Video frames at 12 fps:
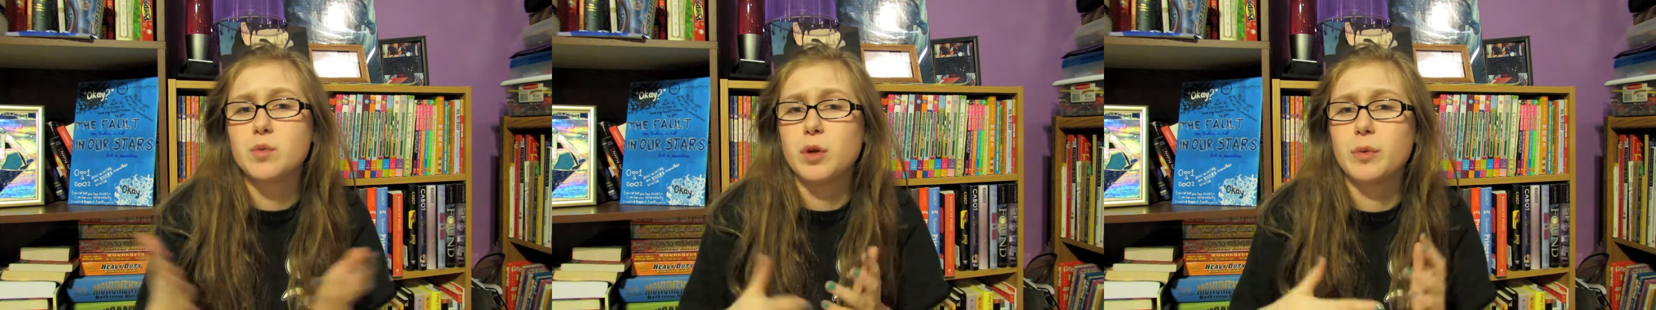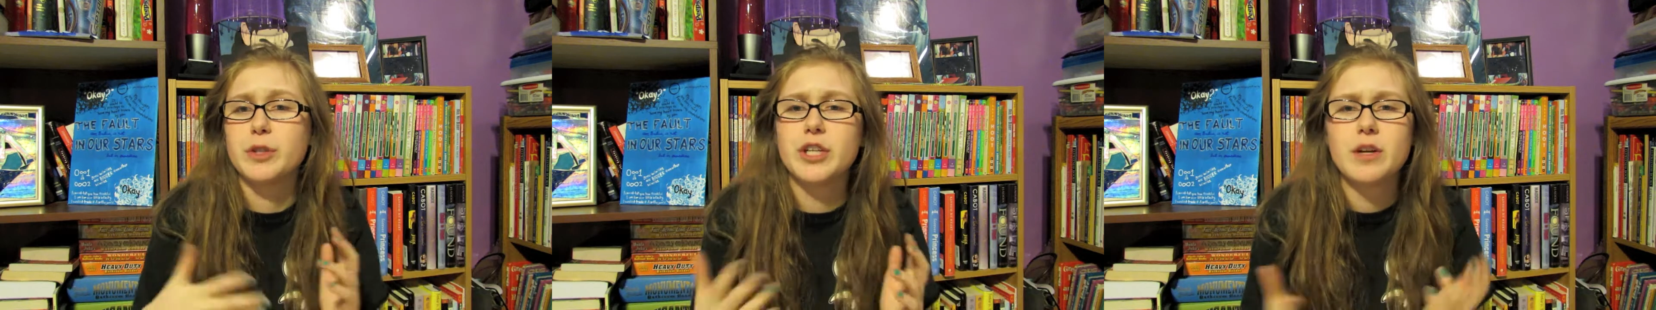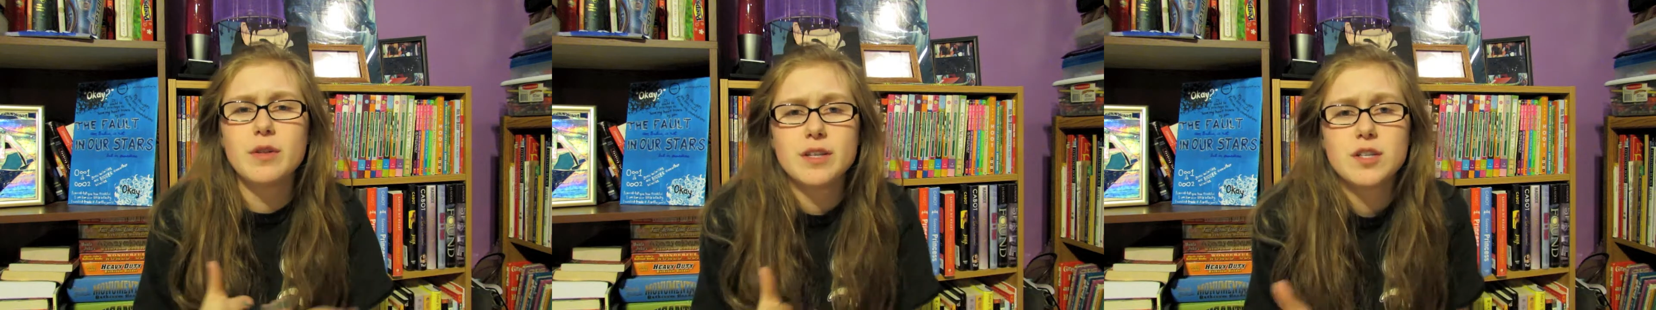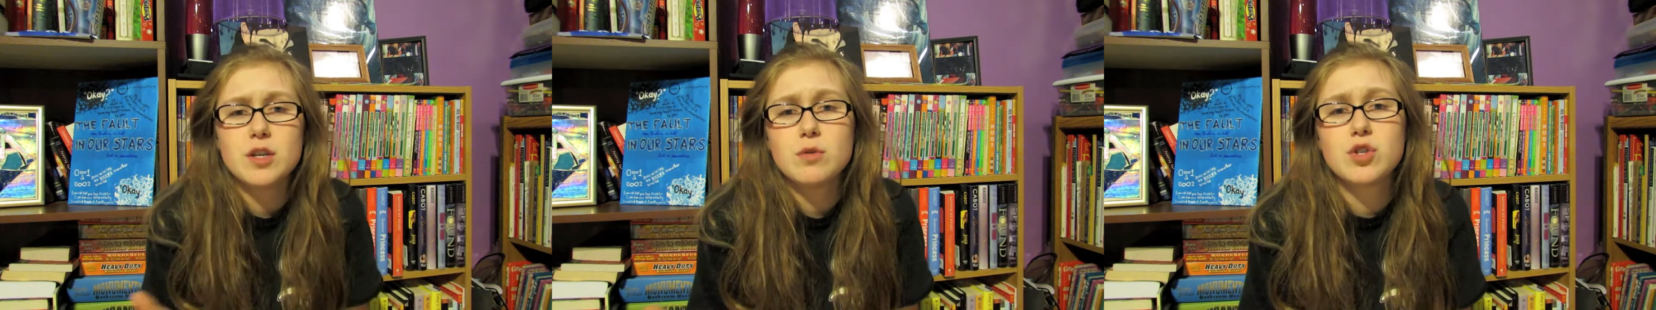were, which I know
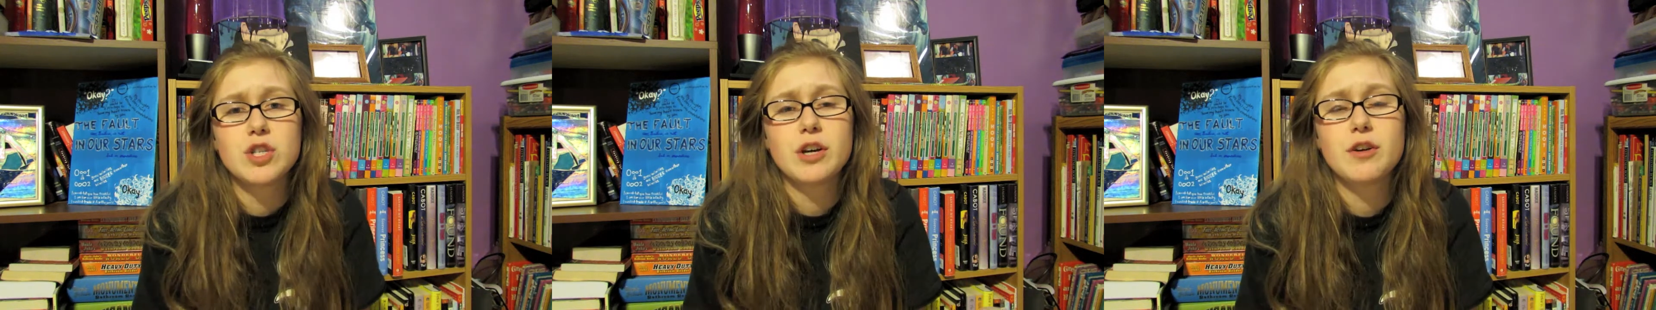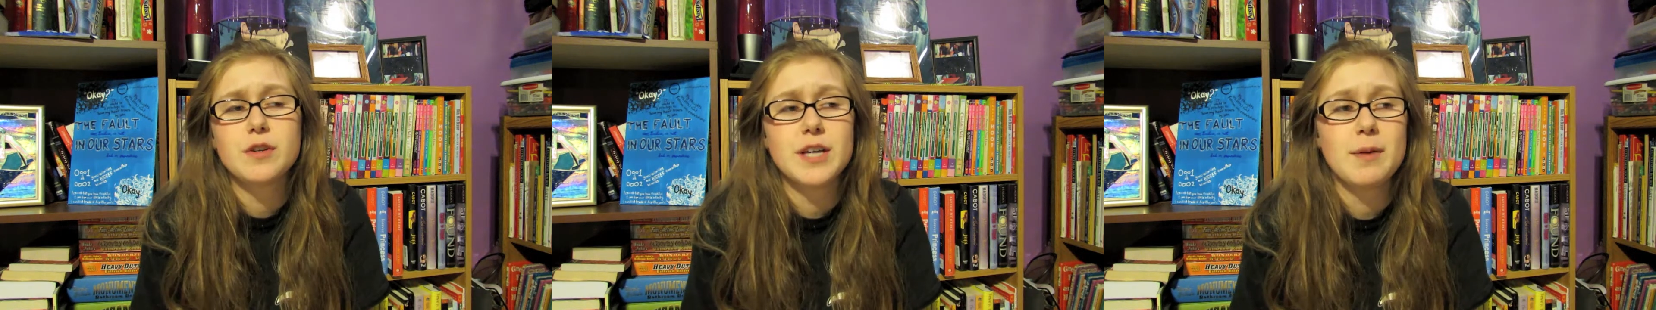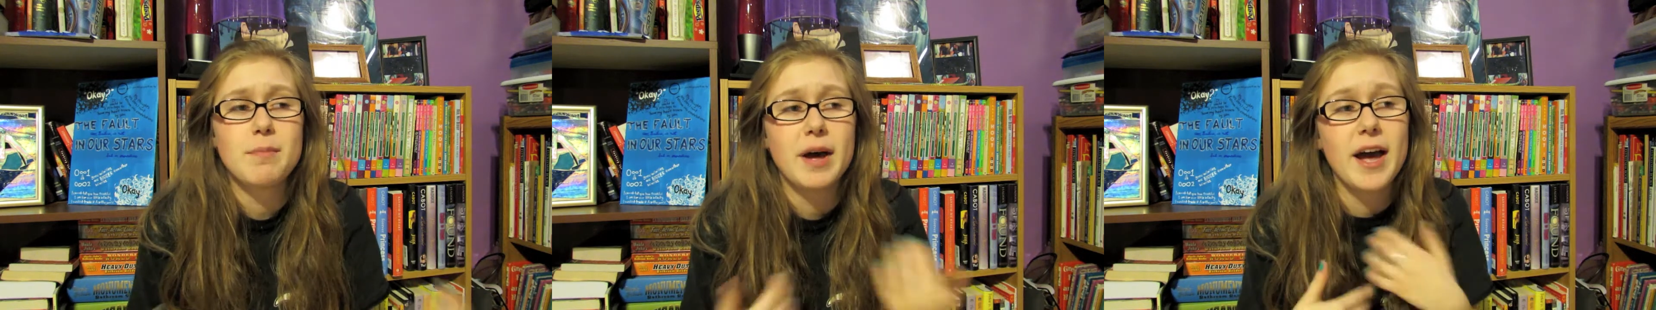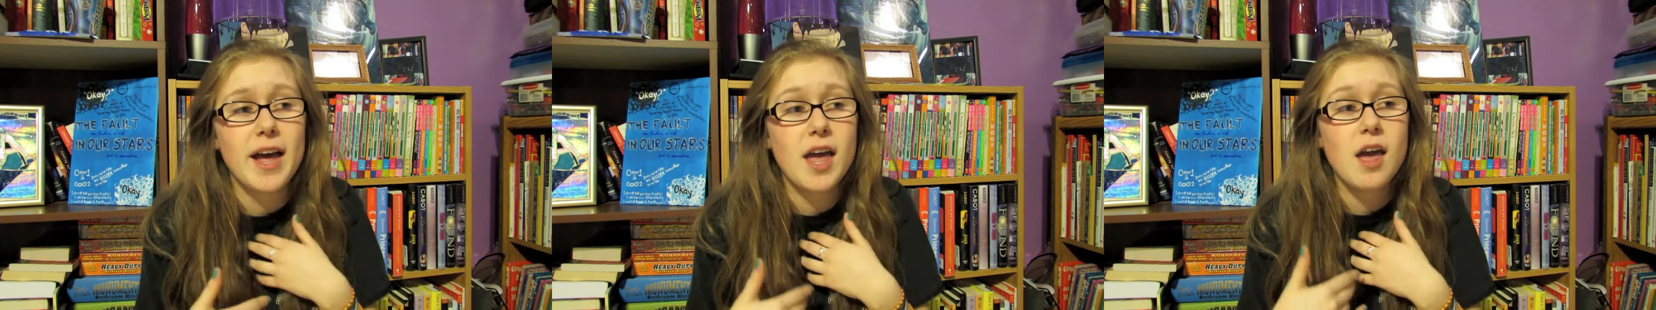that's a huge stereotype, but
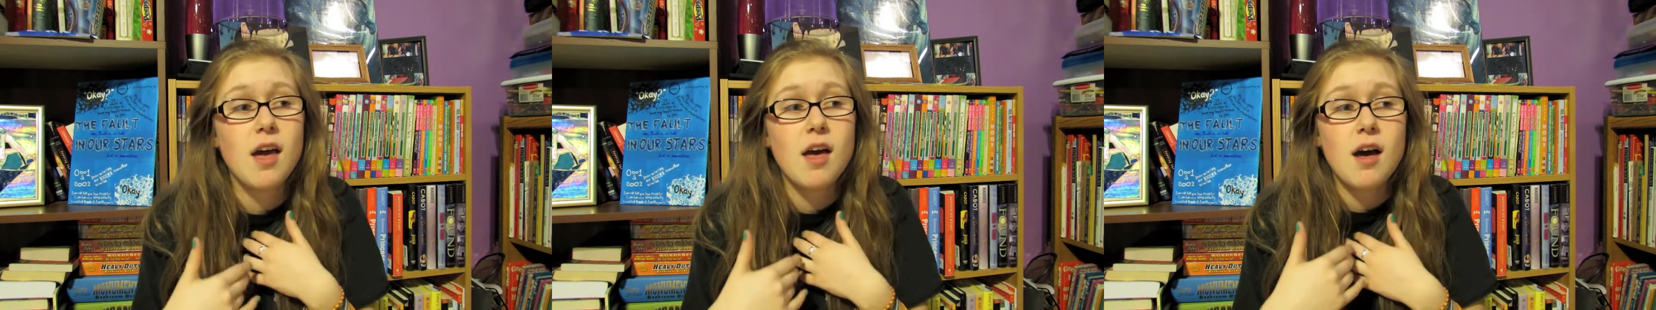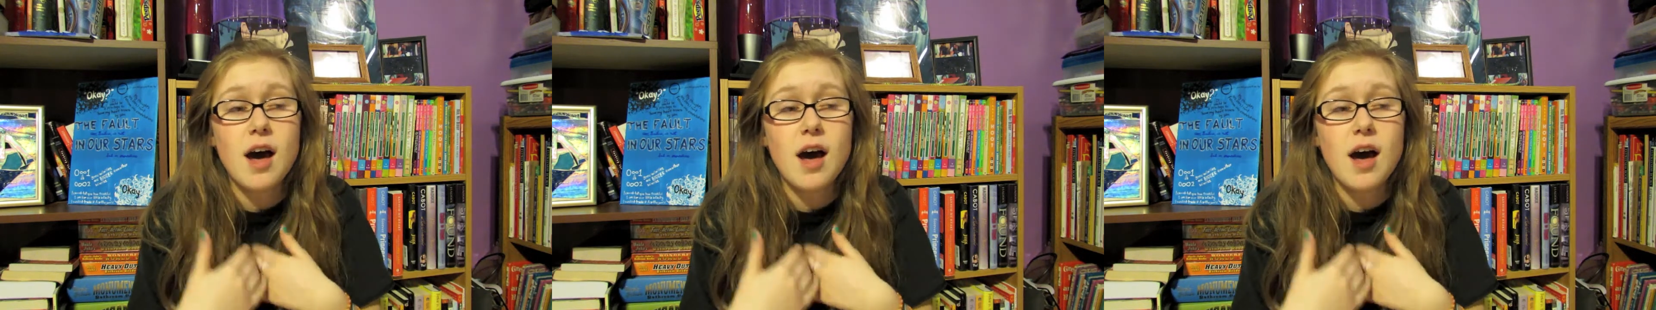I